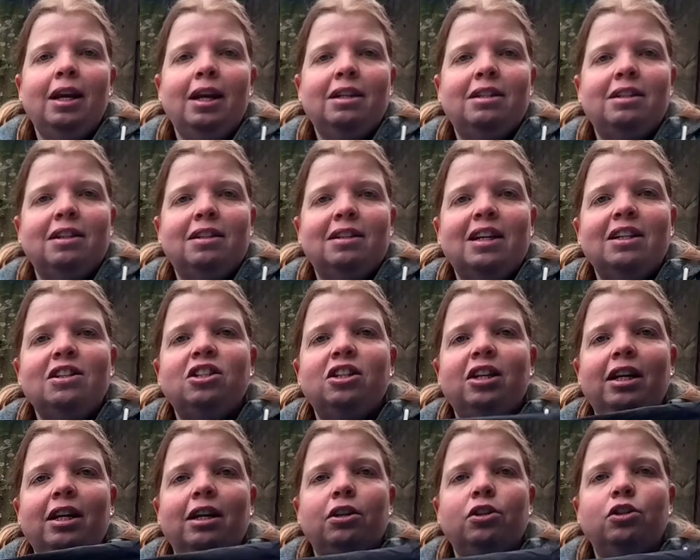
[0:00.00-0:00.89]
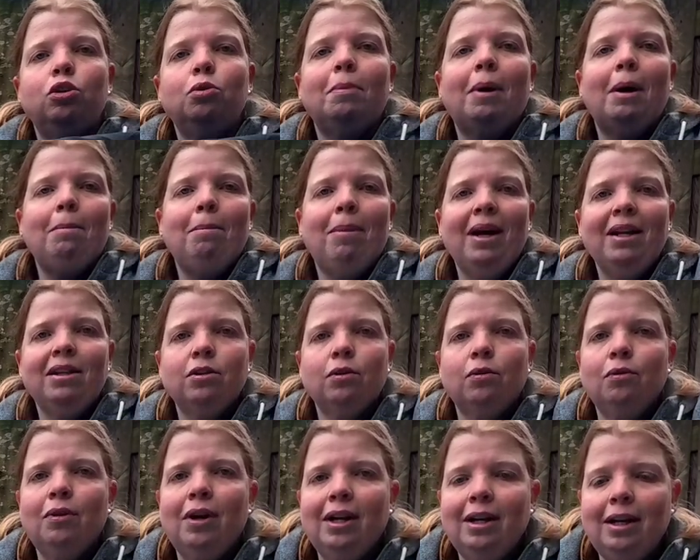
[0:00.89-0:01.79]
It's attached here to my pad
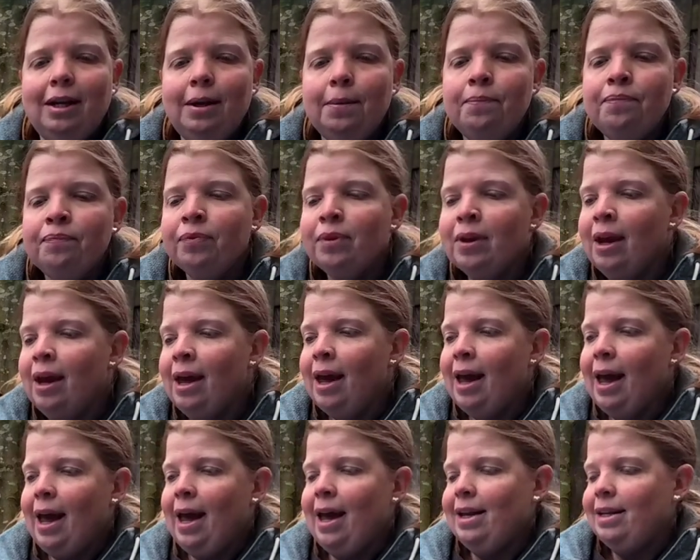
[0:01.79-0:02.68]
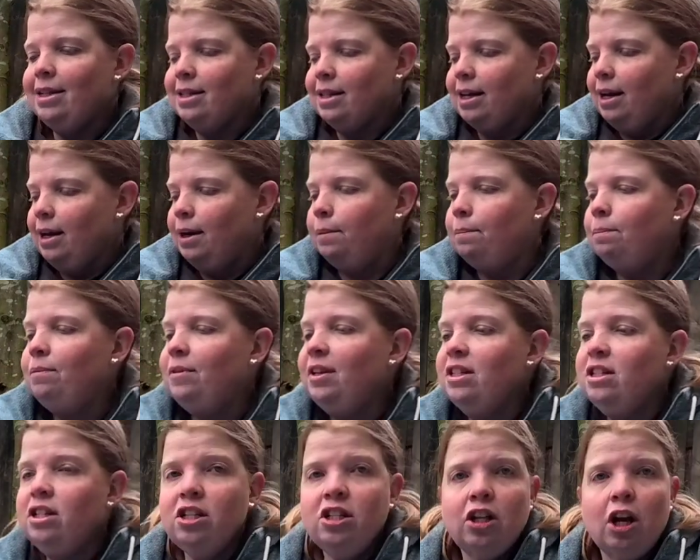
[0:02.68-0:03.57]
already. And
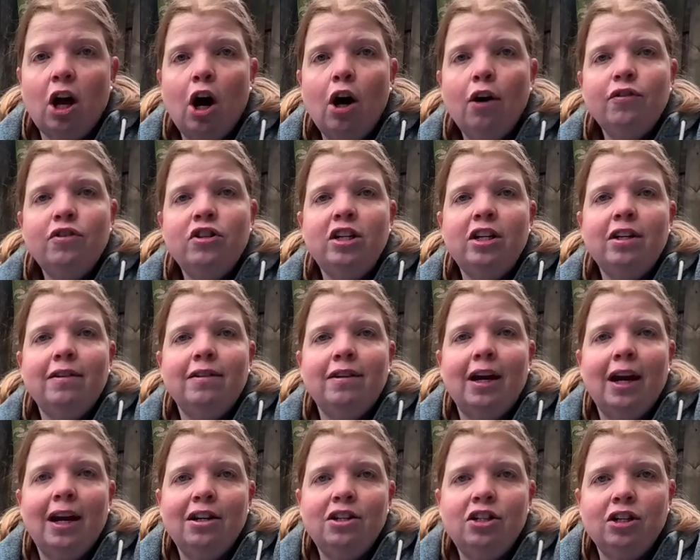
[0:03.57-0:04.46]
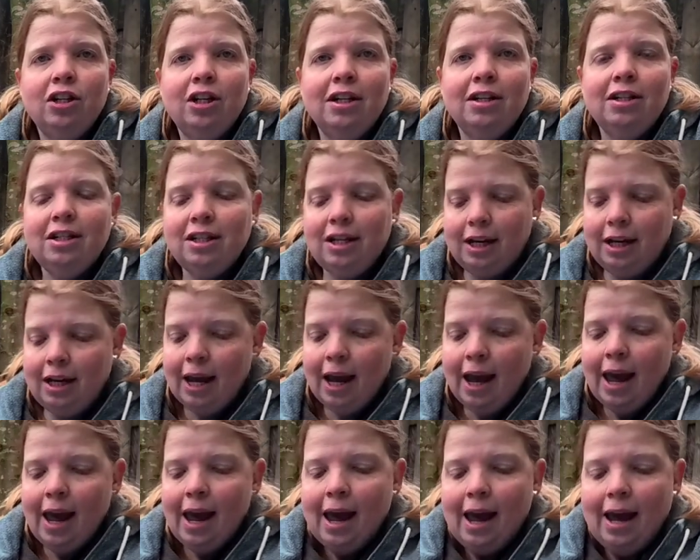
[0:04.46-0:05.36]
this is the half sheet, as you can see,
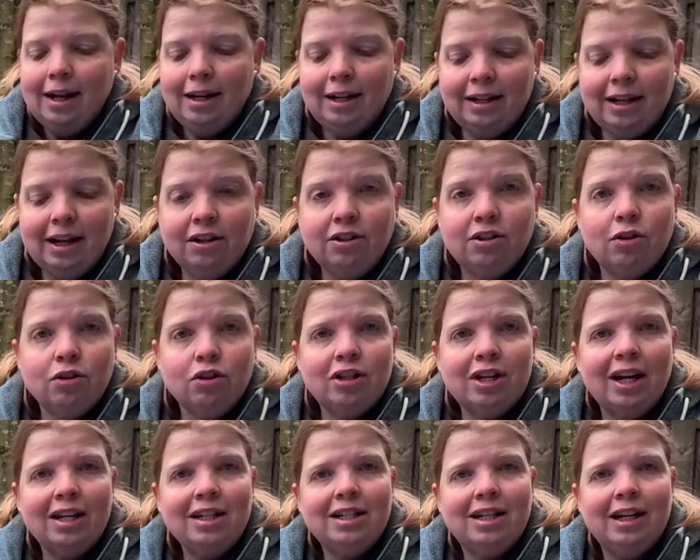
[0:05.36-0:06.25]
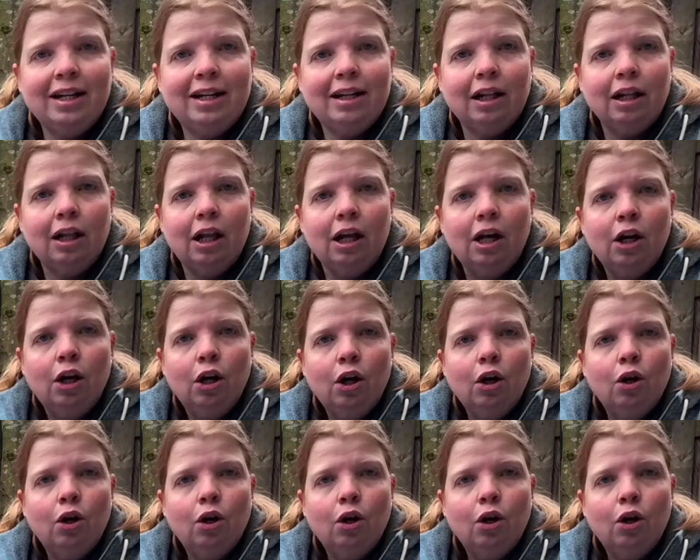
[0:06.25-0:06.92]
and it has those nice little